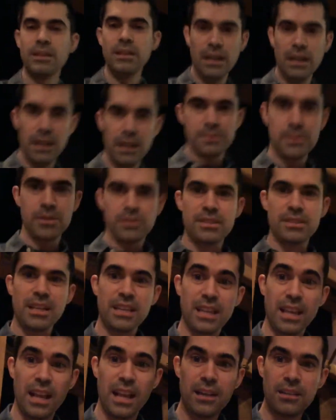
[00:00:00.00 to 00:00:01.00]
So I'll
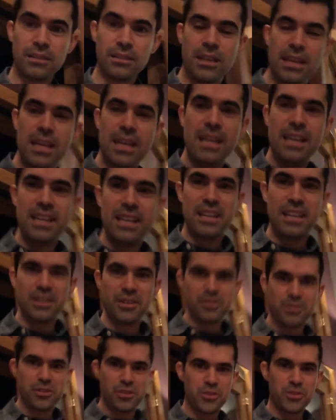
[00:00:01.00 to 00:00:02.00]
take you out here
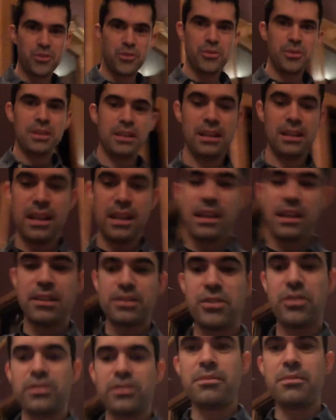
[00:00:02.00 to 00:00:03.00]
too and
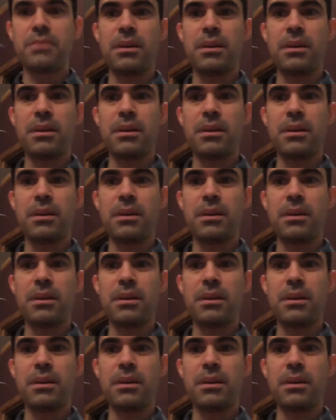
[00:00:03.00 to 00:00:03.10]
show you my